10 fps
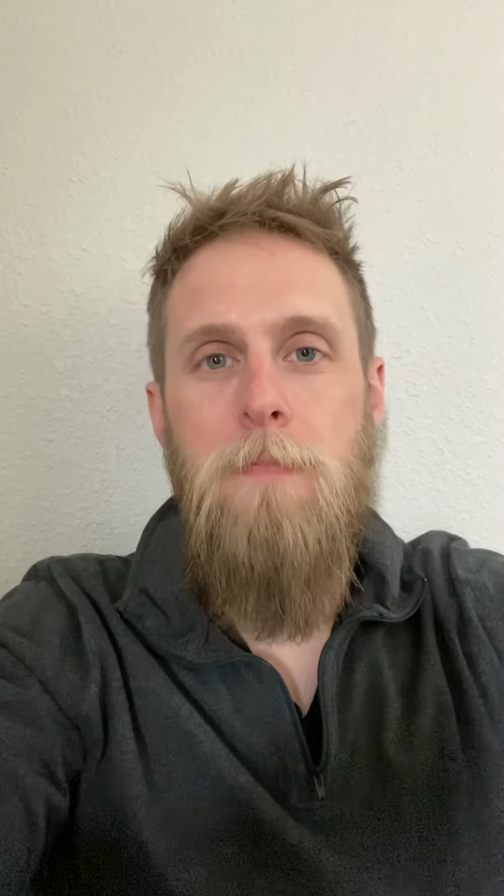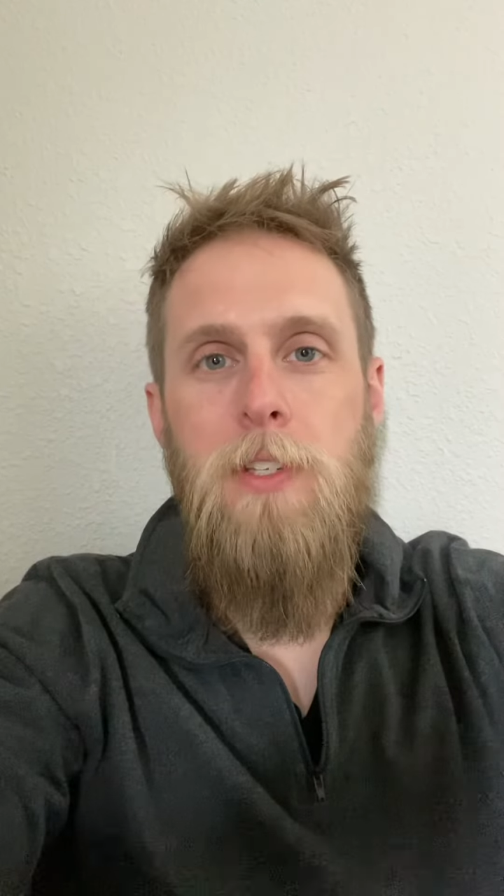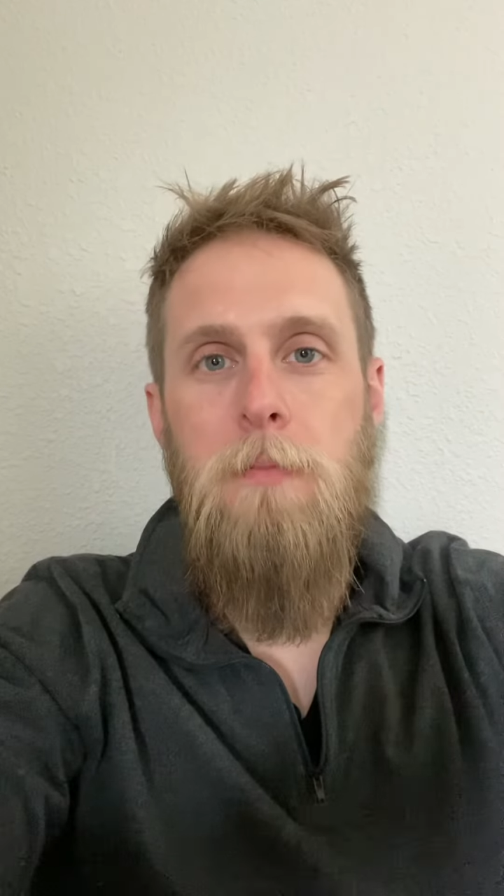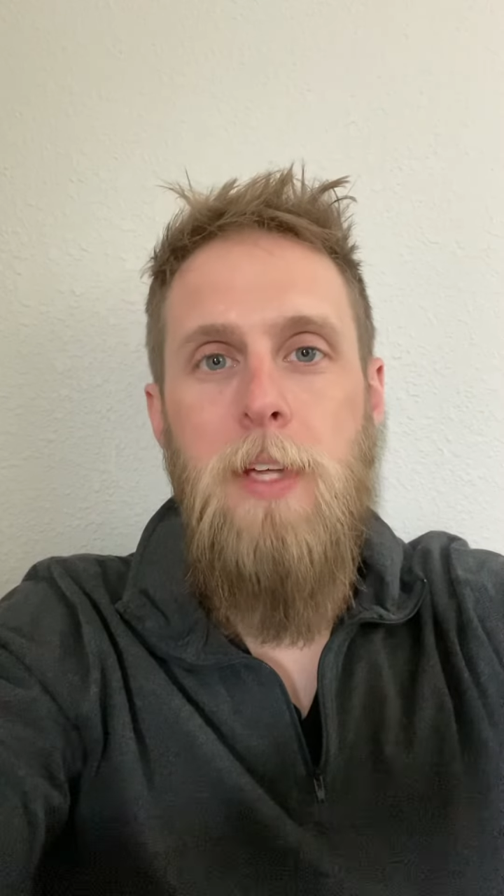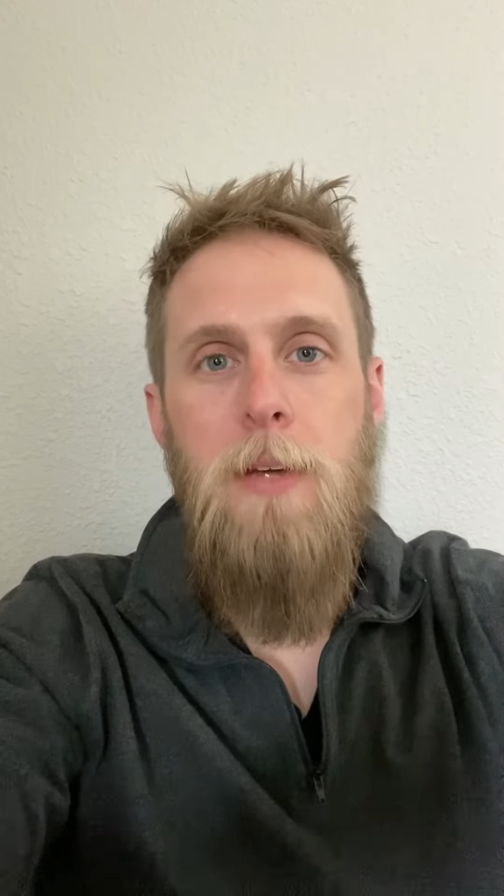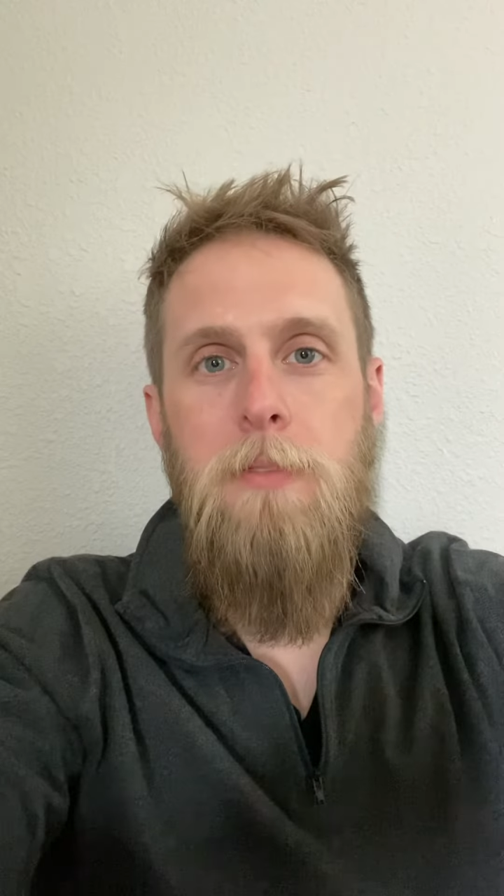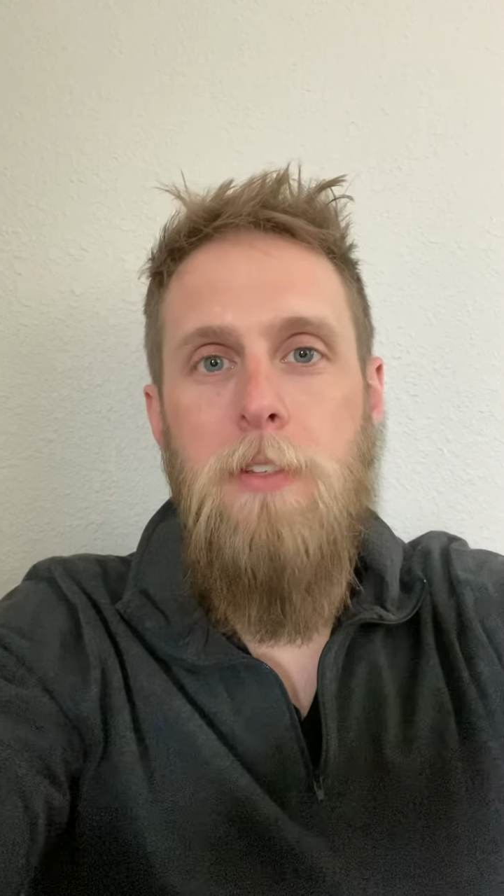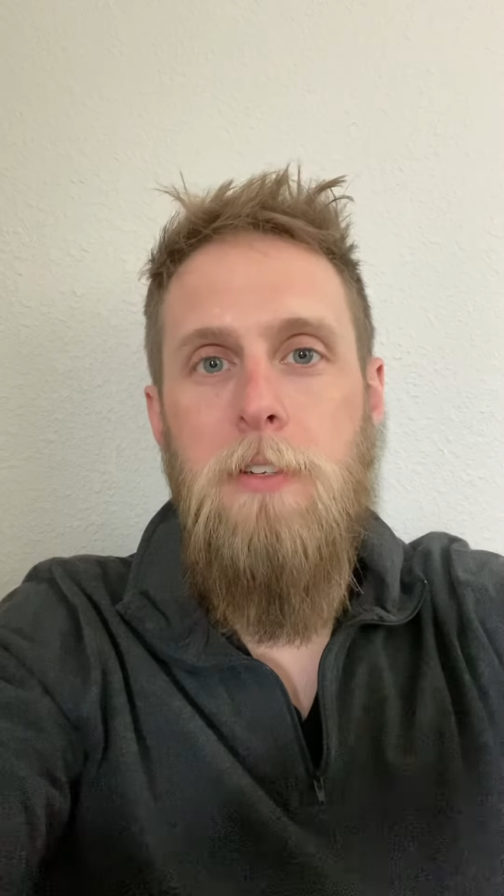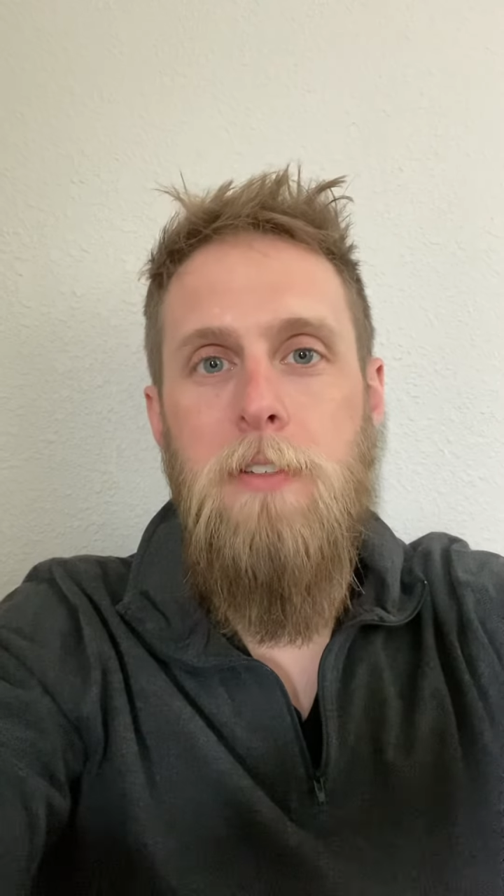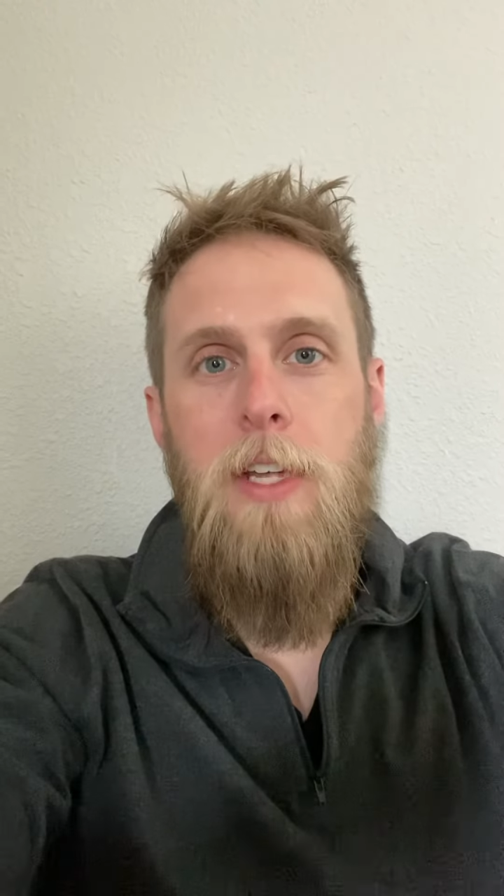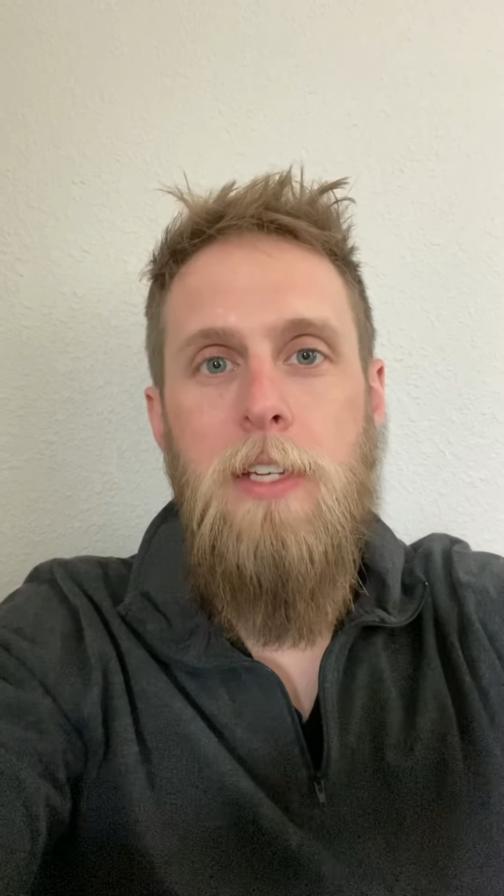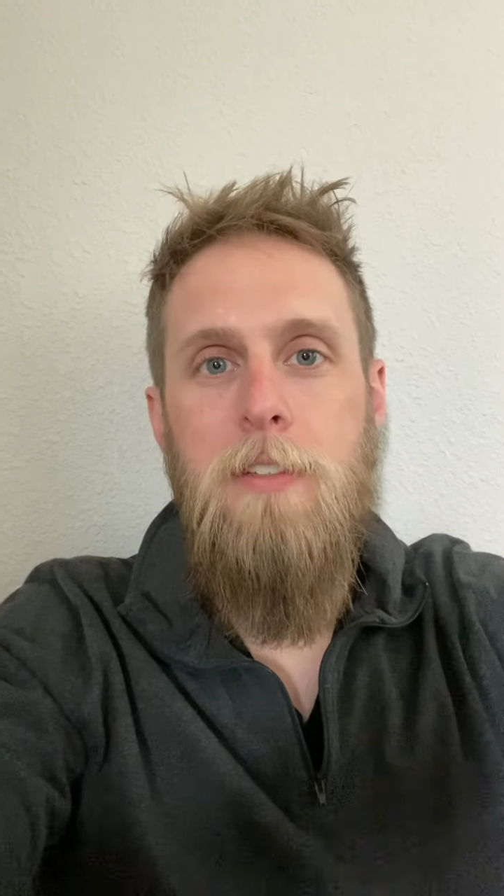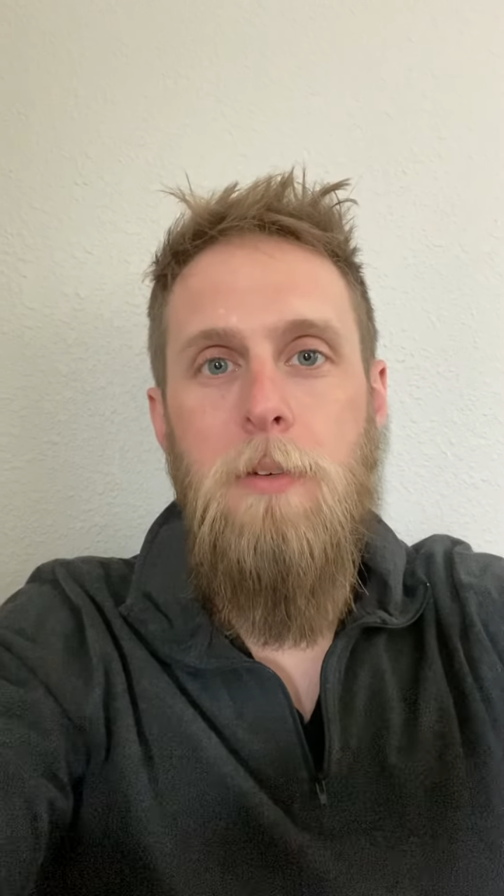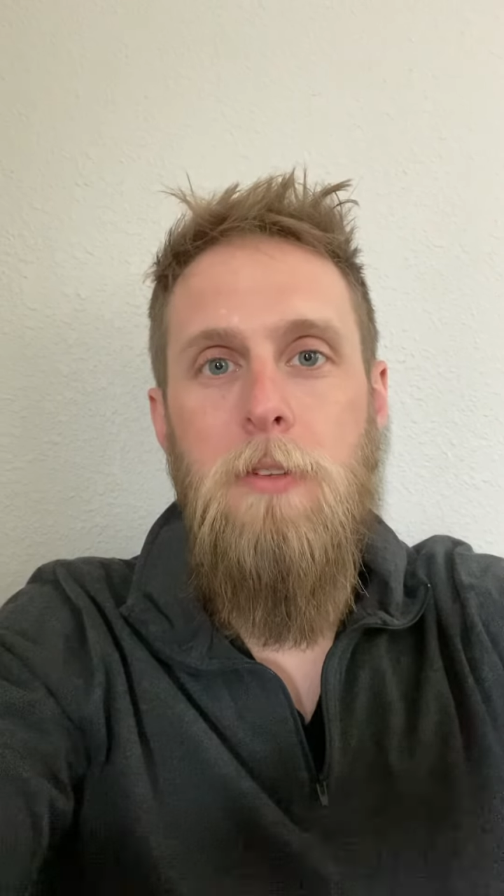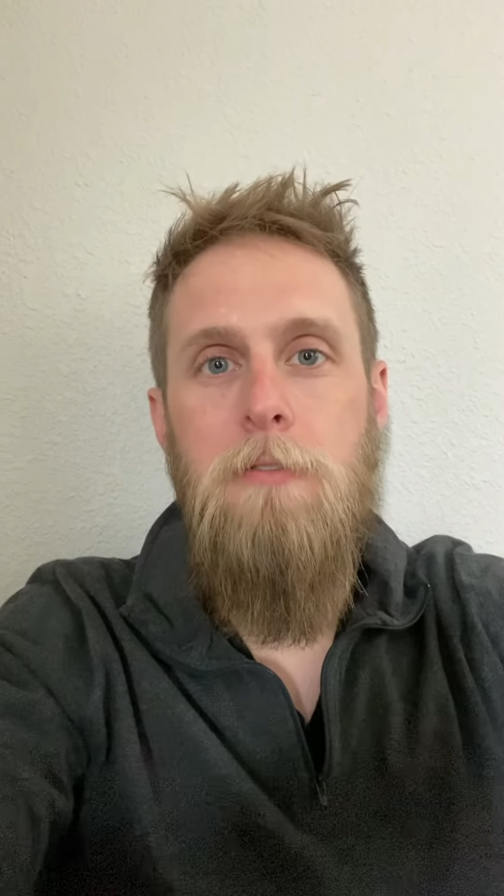sometimes there's days
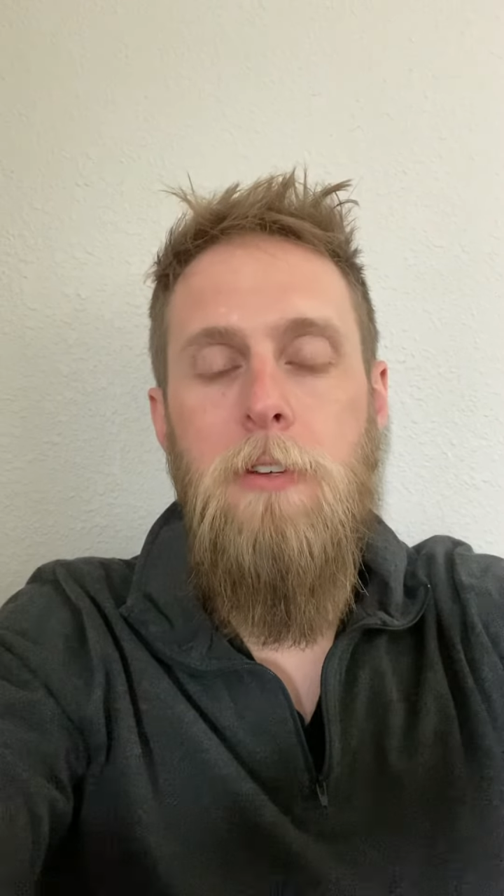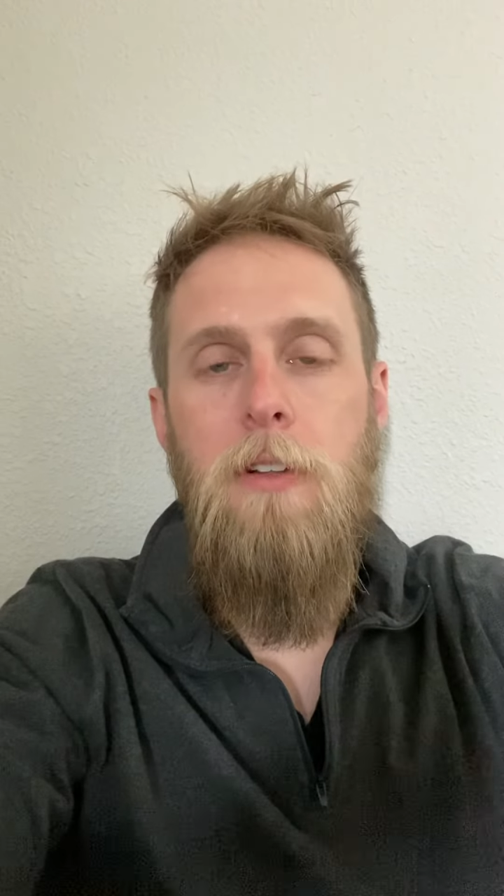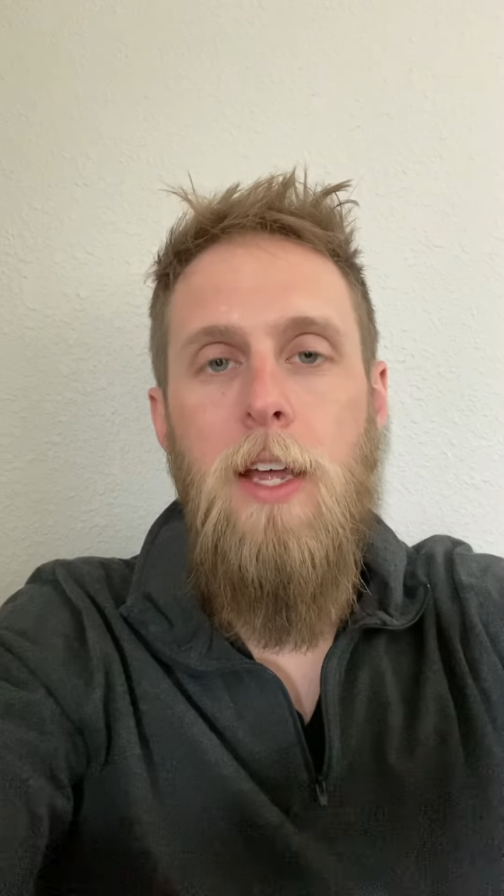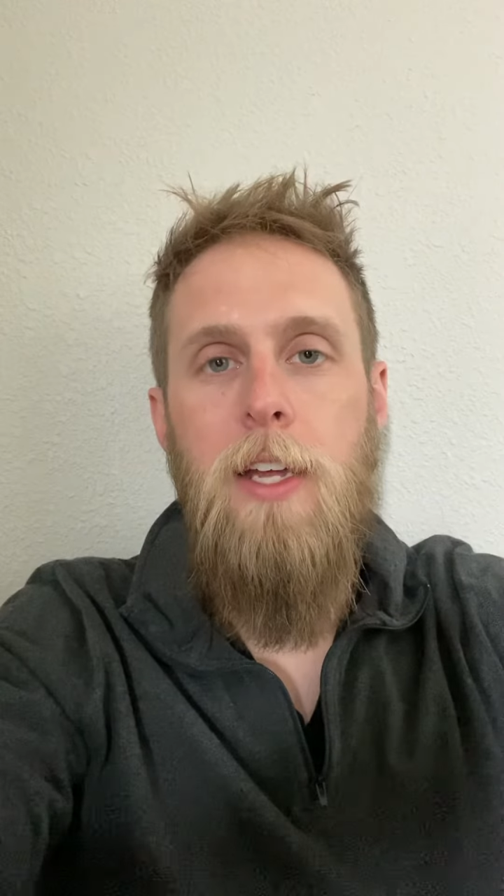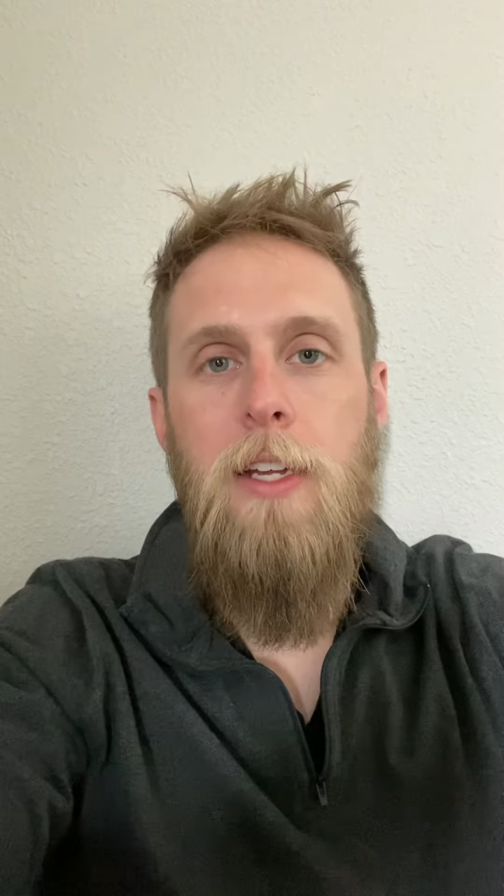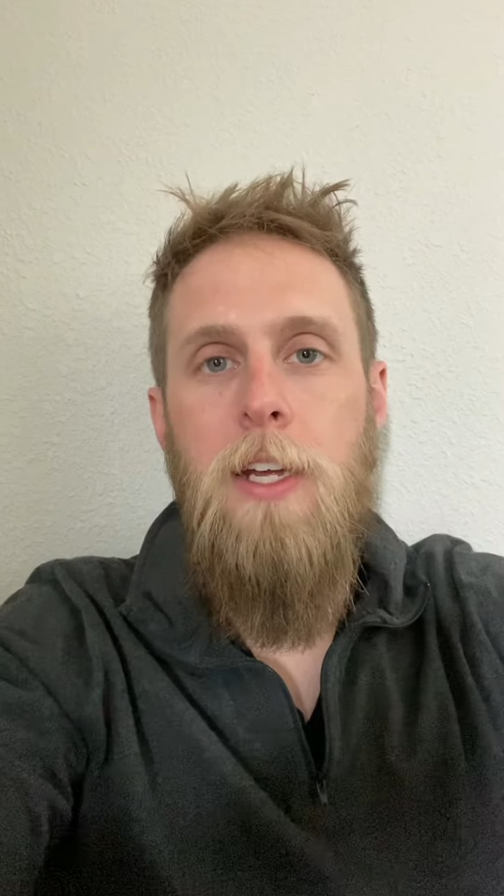that we feel like,